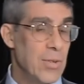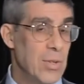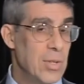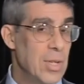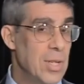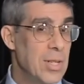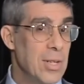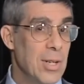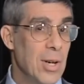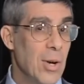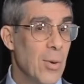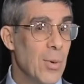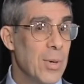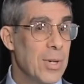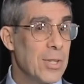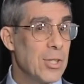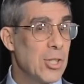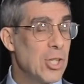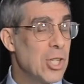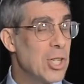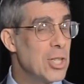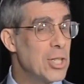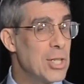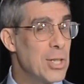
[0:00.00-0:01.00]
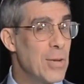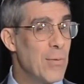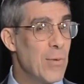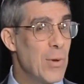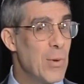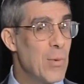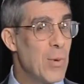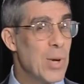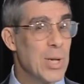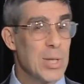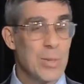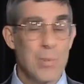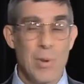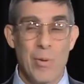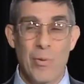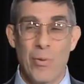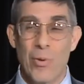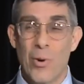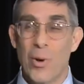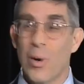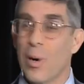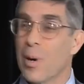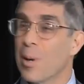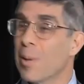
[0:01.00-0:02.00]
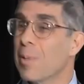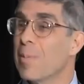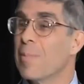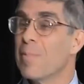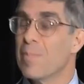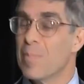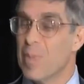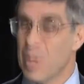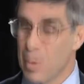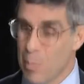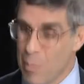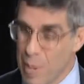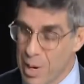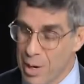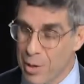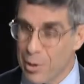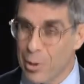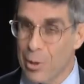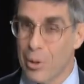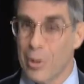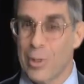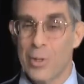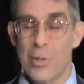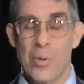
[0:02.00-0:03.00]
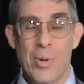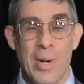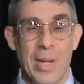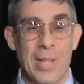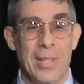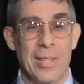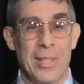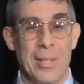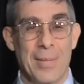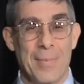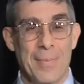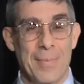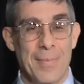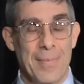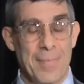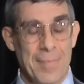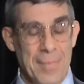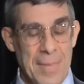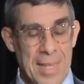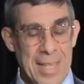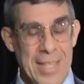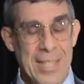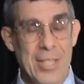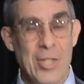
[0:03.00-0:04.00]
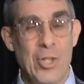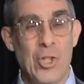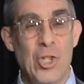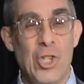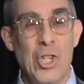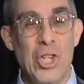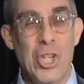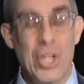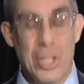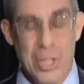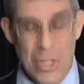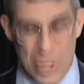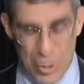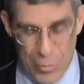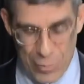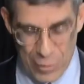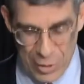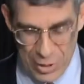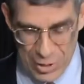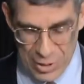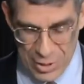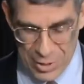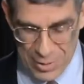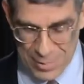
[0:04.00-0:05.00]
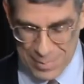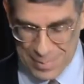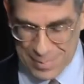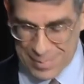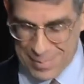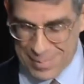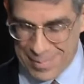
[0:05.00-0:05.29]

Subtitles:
if you didn't know what a G-SIFI was before, you better learn quickly. G-SIFIs.